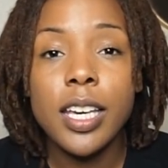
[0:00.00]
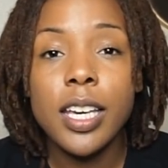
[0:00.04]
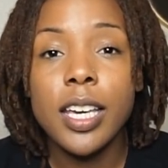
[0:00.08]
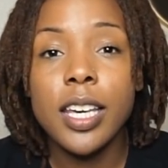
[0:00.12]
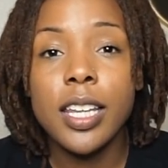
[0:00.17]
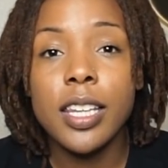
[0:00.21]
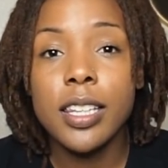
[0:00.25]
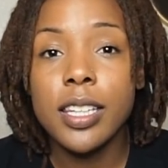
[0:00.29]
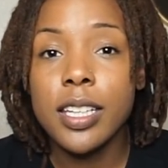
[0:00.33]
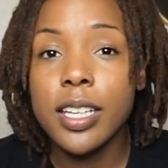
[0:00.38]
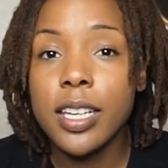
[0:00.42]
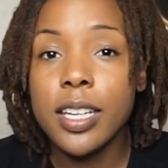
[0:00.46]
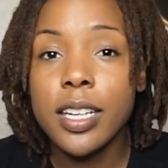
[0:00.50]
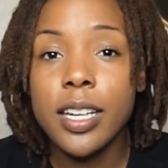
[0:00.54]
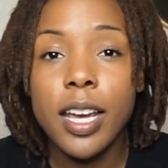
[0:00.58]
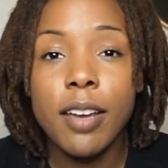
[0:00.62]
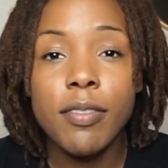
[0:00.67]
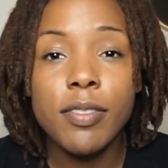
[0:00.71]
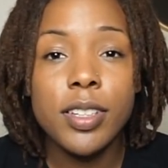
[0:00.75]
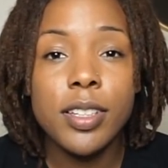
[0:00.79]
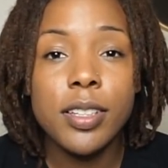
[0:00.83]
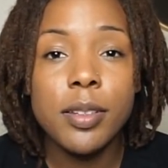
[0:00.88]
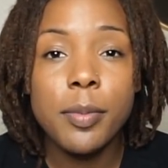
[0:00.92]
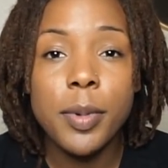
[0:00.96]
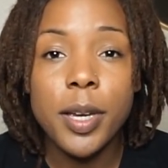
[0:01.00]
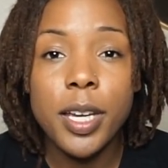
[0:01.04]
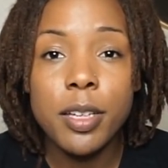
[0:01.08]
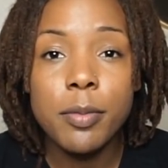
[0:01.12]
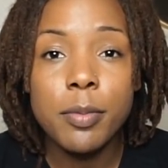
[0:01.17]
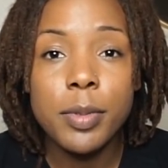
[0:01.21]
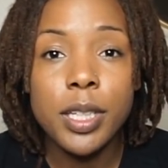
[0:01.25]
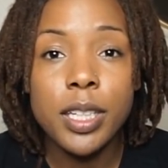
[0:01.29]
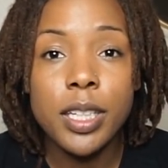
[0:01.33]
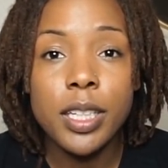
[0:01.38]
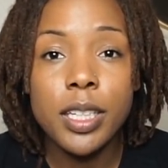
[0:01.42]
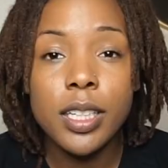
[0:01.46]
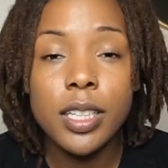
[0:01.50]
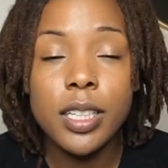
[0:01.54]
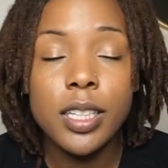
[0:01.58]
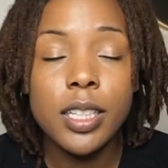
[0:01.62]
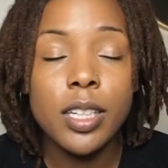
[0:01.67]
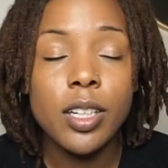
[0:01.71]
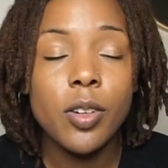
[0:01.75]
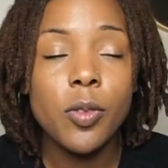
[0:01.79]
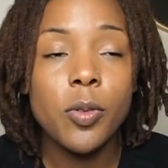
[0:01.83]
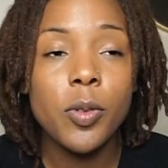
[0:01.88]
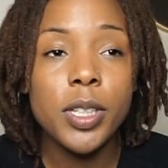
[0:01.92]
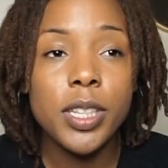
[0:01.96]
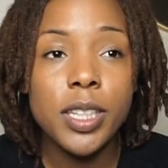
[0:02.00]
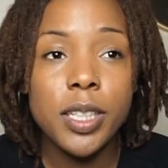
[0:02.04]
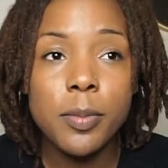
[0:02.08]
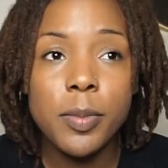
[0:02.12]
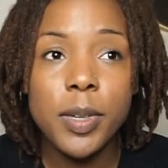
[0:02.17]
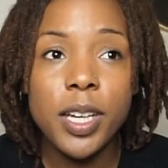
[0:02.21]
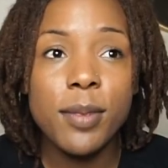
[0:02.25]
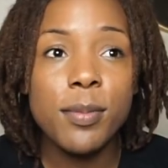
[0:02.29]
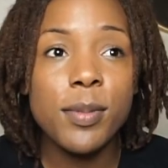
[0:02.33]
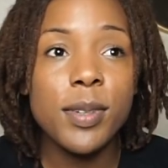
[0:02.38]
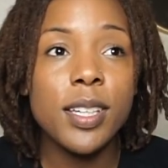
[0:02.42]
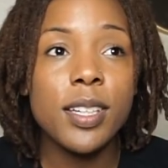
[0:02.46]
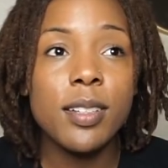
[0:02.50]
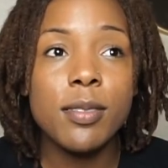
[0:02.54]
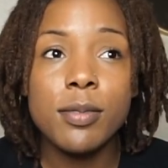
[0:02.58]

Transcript: And then after the baby, with the baby,